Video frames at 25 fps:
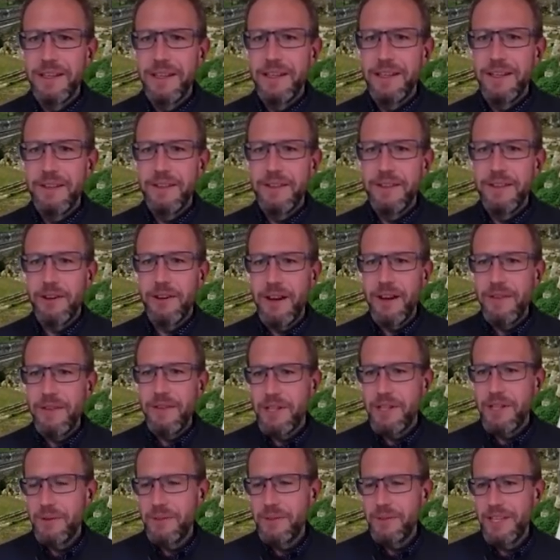The
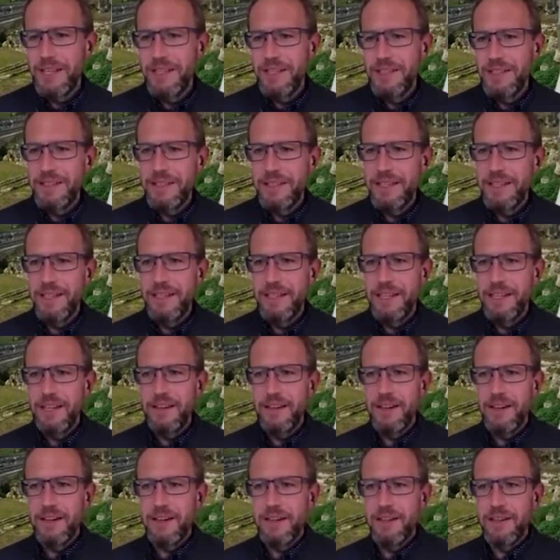gravestone says that here
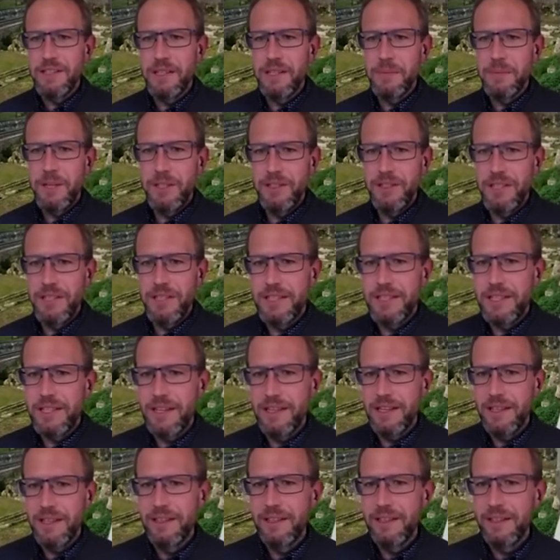it guards the Maltese
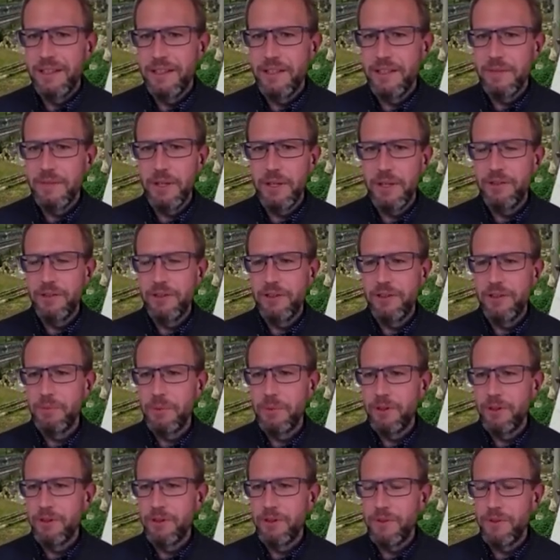dog, Eumolus's
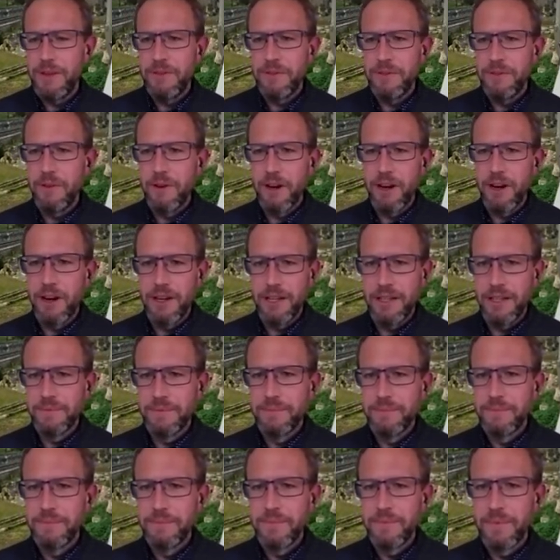most faithful guardian.
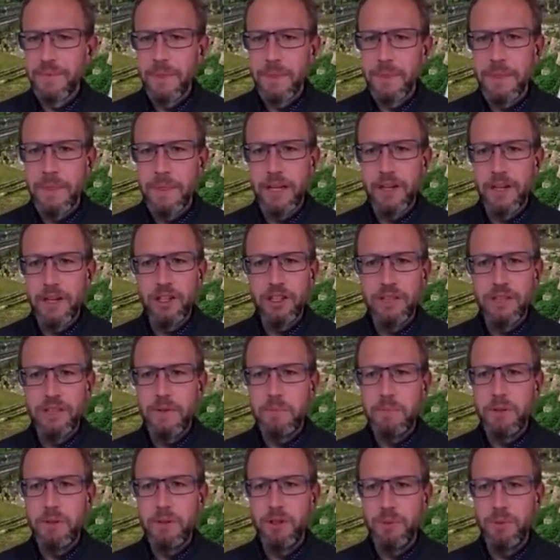They called him a
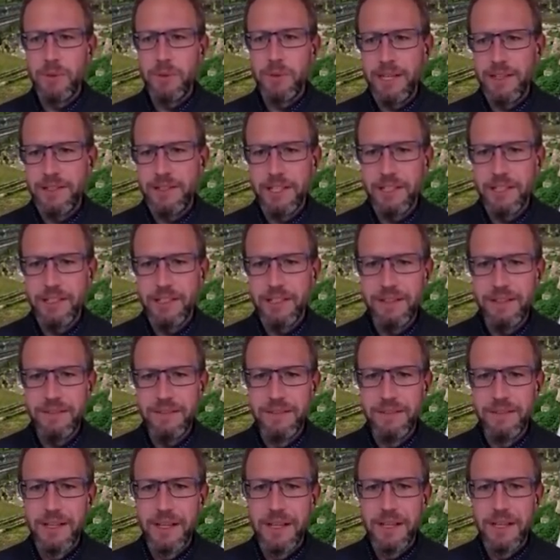bull when he still lived,
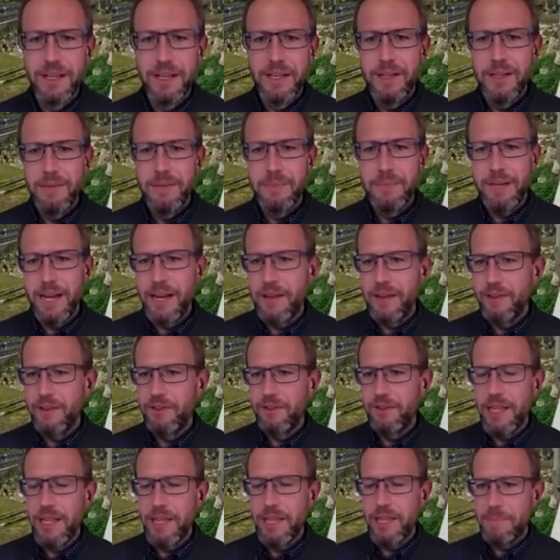but now the
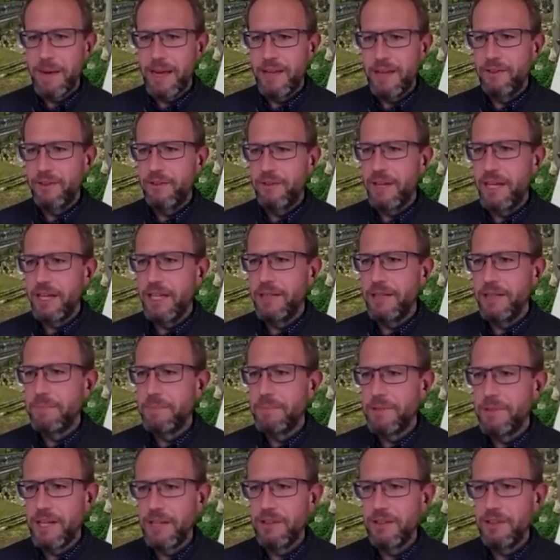silent paths of night
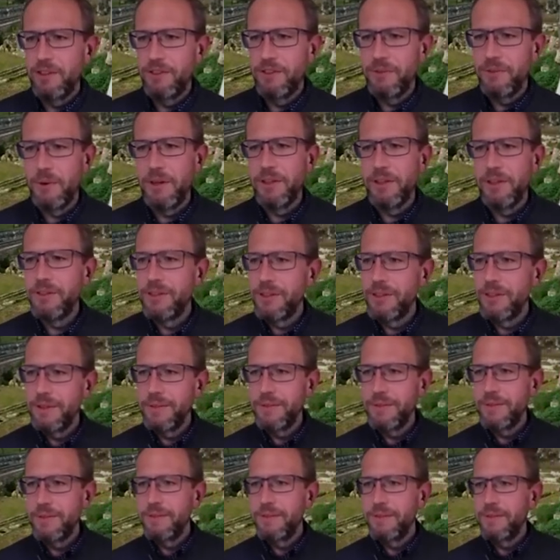possess his voice.
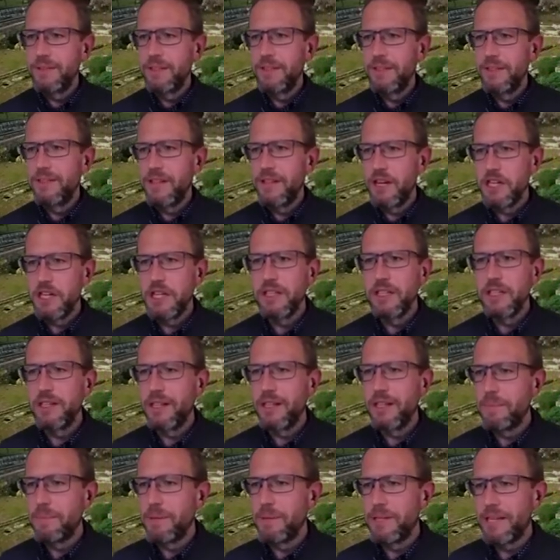It's a touching little
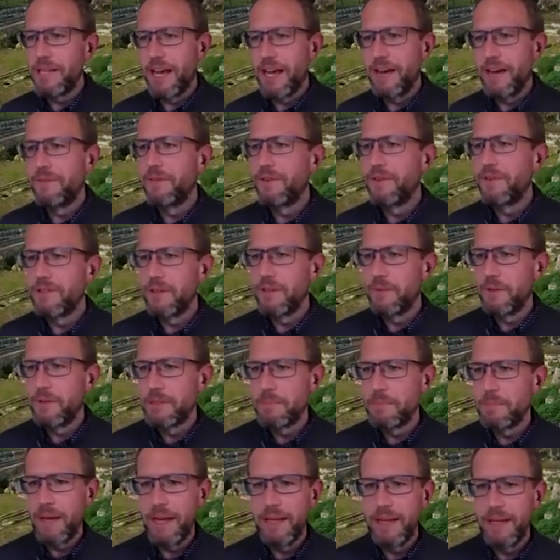epitaph for someone's
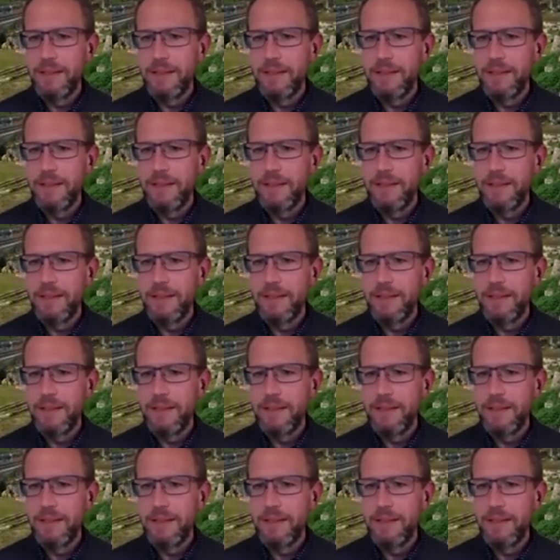pet.